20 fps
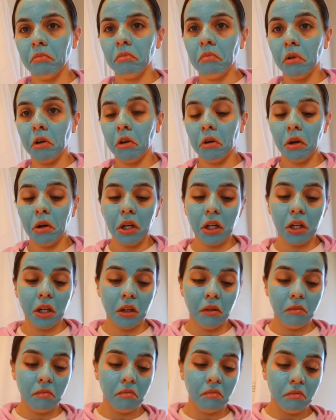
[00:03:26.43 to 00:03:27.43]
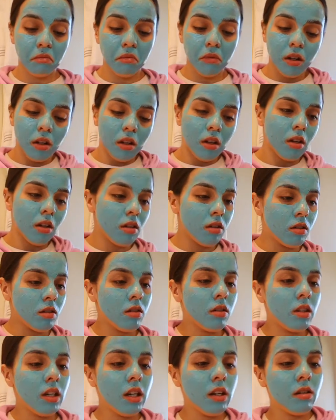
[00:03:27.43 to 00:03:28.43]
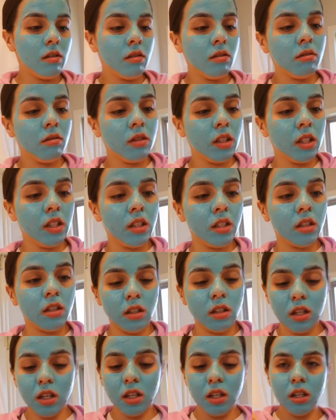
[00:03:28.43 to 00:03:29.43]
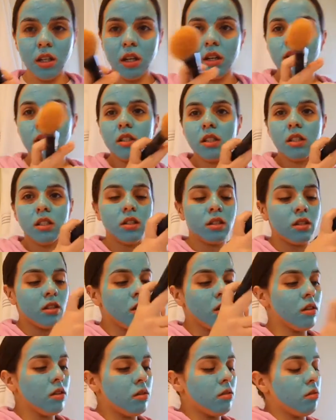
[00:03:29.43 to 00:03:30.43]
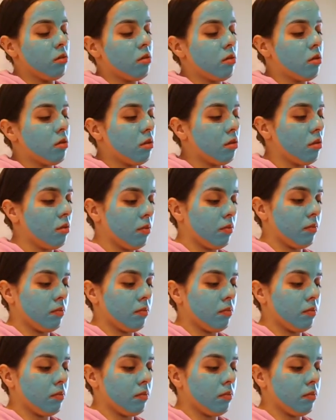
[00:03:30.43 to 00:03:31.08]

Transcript: All right, now let's see how this goes.